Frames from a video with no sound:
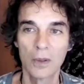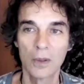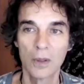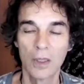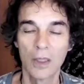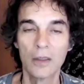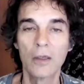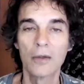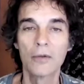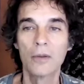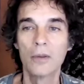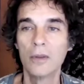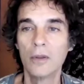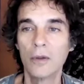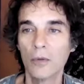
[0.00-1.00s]
It does,
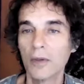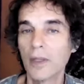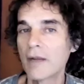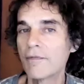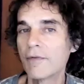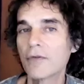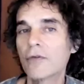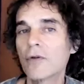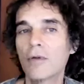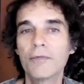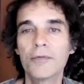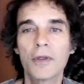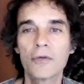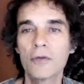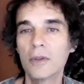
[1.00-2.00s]
life itself
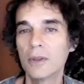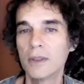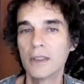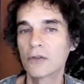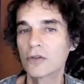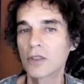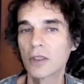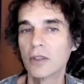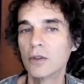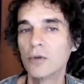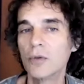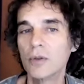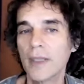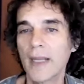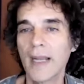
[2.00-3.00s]
doesn't
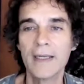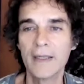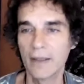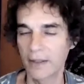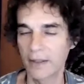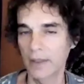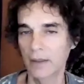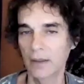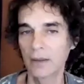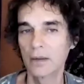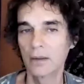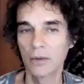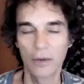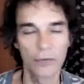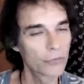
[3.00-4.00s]
disclude anything,
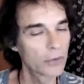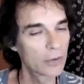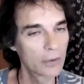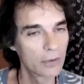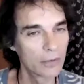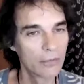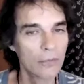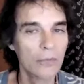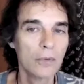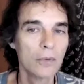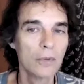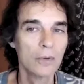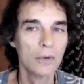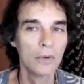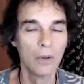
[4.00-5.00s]
does it?
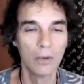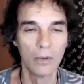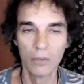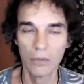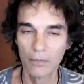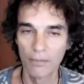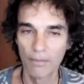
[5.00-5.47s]
No.